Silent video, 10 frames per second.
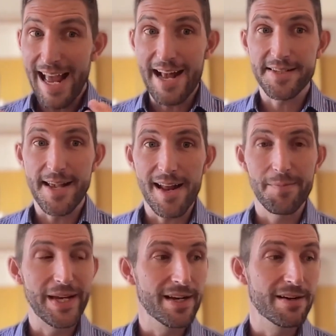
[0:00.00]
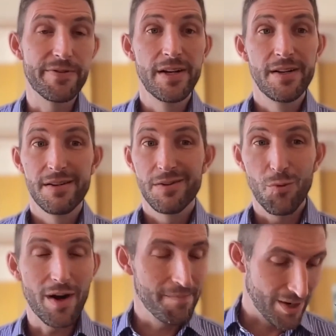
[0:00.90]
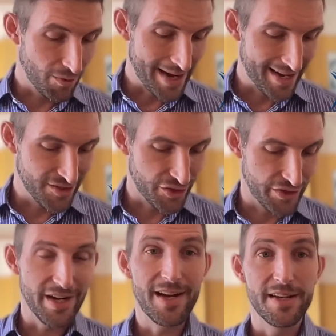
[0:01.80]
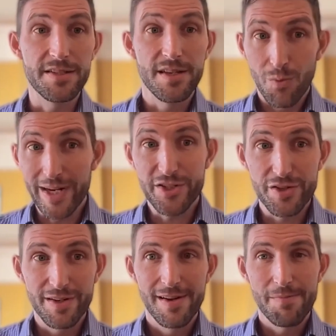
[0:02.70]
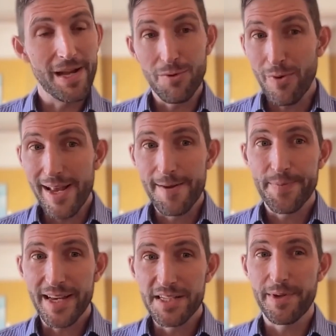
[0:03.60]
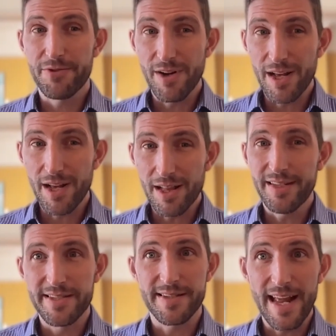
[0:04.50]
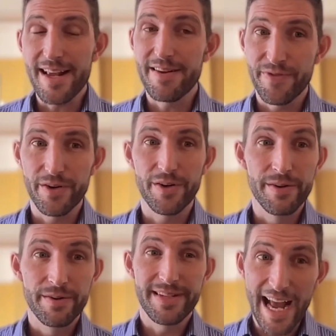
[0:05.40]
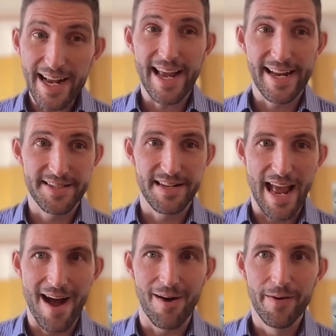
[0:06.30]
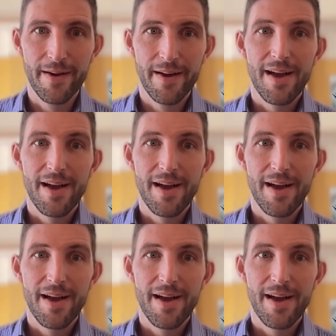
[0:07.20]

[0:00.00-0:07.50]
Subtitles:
taxonomy of what a middle manager does, which, by the way, has been relatively steady for decades now?